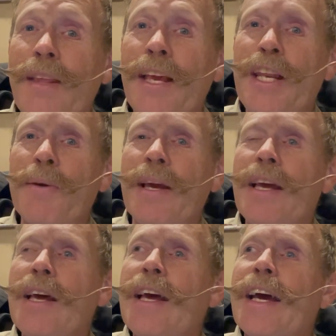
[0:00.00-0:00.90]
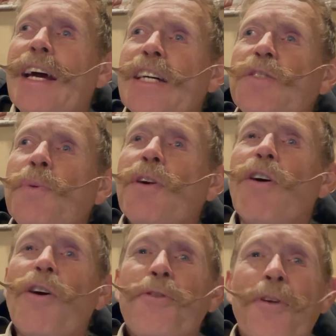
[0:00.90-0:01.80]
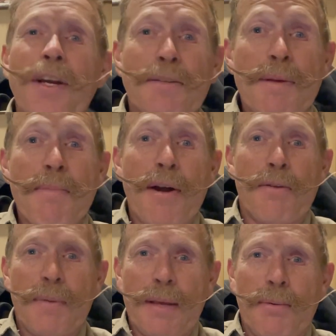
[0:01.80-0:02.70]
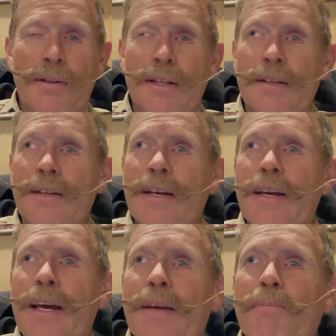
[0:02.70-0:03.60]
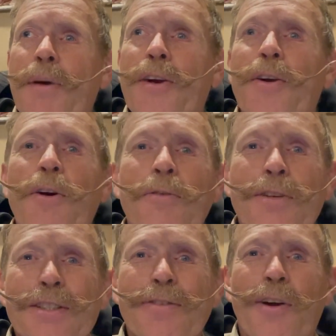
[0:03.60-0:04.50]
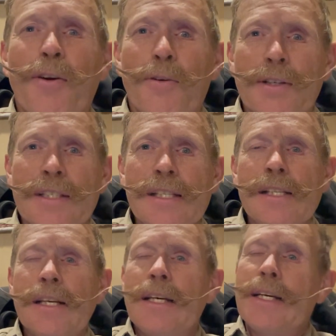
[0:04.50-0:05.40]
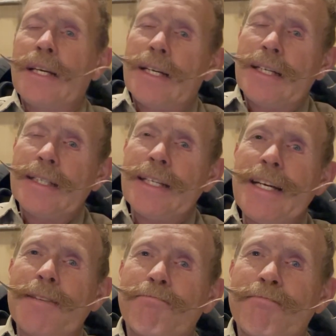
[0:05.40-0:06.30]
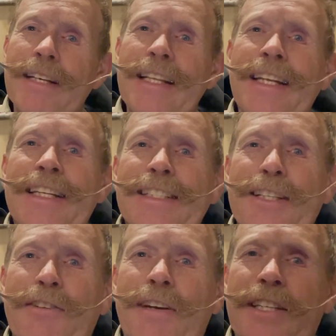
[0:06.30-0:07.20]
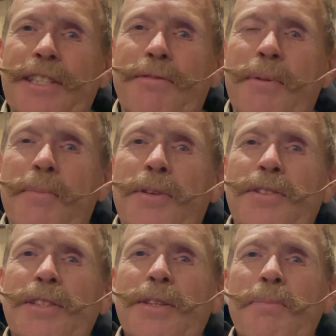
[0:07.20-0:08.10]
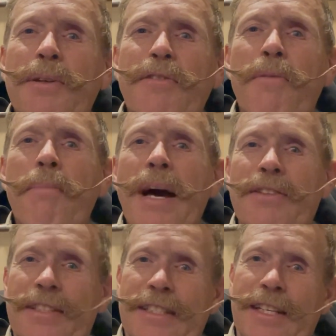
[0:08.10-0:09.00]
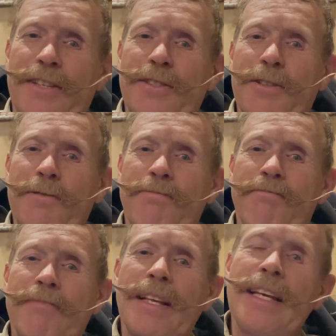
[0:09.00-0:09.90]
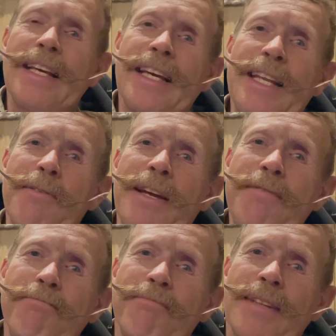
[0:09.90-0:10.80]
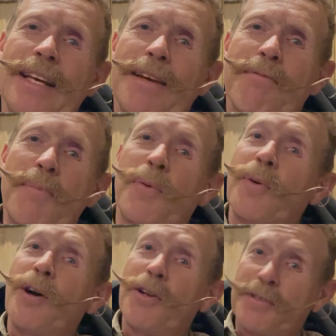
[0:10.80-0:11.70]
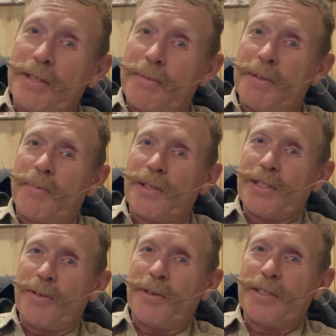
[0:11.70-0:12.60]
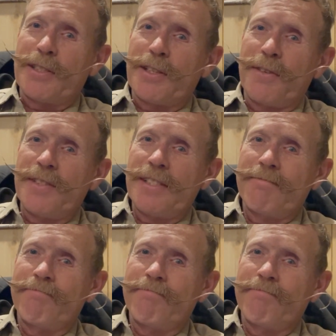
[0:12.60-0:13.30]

anyway, as we're all trying to be better people and, and better owners for our horses, yeah, take that into consideration. Remember, there's a little bit of a balance there. So anyway, remember, we're all trying to be the person our horse deserves.